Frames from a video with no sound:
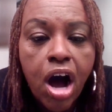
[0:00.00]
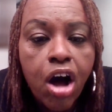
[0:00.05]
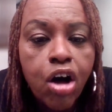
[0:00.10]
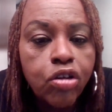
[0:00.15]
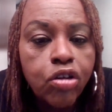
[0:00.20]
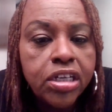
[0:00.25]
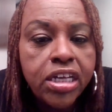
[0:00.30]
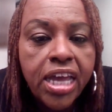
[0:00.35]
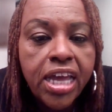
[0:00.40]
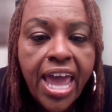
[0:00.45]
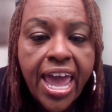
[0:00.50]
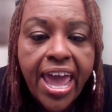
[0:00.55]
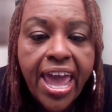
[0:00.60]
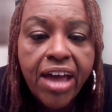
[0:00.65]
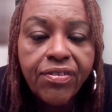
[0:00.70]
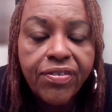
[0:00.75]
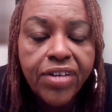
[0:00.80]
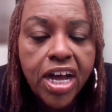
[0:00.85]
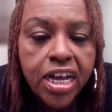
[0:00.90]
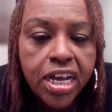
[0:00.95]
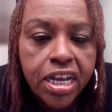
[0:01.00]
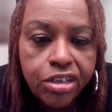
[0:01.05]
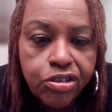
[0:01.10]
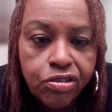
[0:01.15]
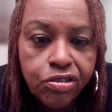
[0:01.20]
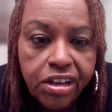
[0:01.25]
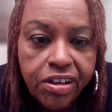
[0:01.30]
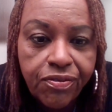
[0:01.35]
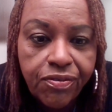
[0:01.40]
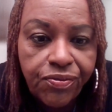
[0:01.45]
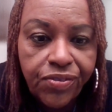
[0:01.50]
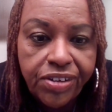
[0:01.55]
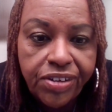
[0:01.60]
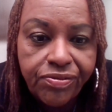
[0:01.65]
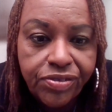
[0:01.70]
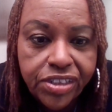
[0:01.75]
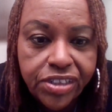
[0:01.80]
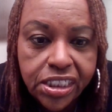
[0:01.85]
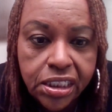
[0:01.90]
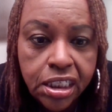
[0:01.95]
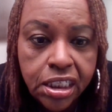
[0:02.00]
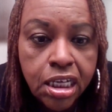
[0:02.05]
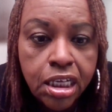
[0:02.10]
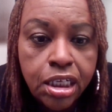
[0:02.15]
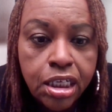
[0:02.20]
only have 150,